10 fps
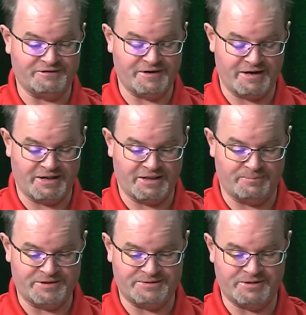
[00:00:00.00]
the
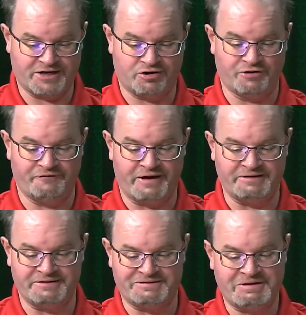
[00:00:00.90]
particular event
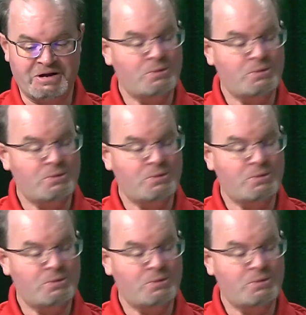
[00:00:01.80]
is